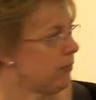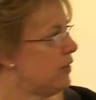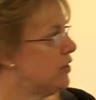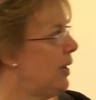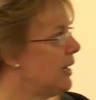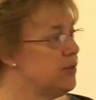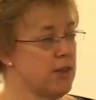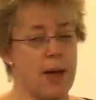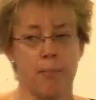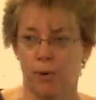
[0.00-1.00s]
So ECLOs
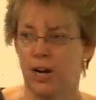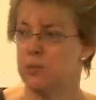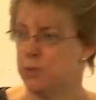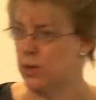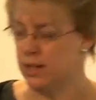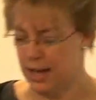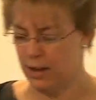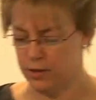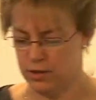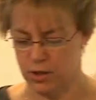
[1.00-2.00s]
are that bridge between the
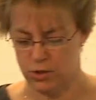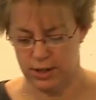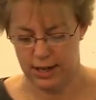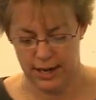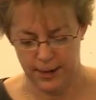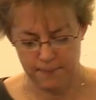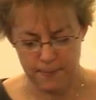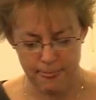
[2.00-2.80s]
health and social care.